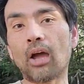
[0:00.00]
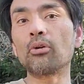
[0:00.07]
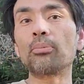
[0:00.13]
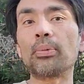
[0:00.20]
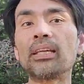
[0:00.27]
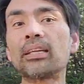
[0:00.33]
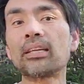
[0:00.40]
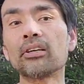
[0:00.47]
I
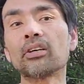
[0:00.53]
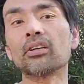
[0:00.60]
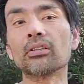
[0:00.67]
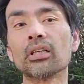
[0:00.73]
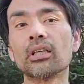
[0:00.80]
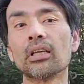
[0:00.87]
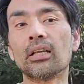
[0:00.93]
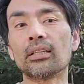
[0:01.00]
would be
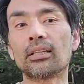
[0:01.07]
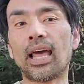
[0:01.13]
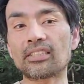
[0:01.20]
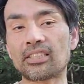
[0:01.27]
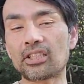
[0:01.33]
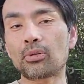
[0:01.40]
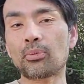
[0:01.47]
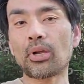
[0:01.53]
killed.
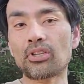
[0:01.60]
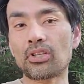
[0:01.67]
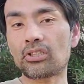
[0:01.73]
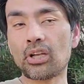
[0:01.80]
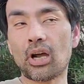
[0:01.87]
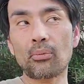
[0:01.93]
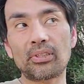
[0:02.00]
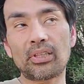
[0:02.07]
That
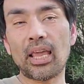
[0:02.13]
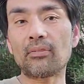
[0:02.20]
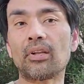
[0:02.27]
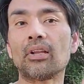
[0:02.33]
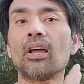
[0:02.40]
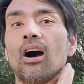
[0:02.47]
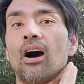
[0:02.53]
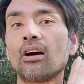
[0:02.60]
situation you saw with
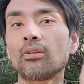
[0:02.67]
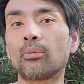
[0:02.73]
David